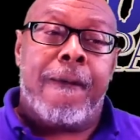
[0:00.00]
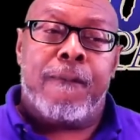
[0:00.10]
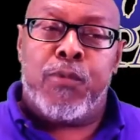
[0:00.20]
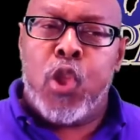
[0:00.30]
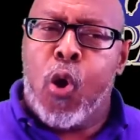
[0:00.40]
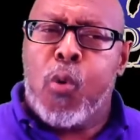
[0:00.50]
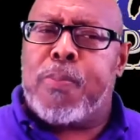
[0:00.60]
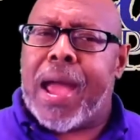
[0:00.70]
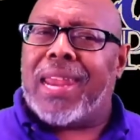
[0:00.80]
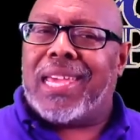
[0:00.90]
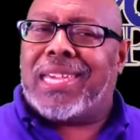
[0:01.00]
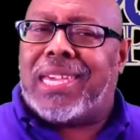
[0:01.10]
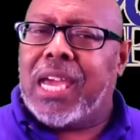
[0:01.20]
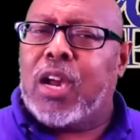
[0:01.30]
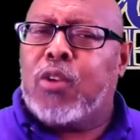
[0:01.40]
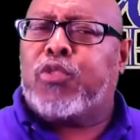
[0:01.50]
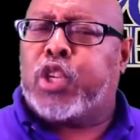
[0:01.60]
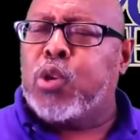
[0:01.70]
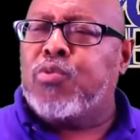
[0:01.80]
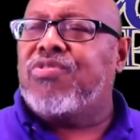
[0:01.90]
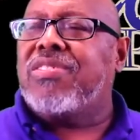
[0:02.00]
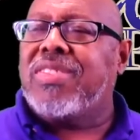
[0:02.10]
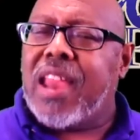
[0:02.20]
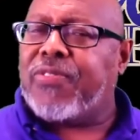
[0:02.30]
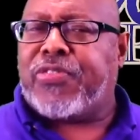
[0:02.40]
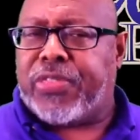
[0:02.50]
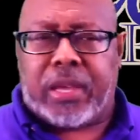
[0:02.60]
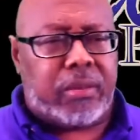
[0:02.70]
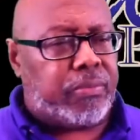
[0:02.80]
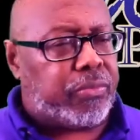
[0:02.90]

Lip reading: Nobody gives you nothing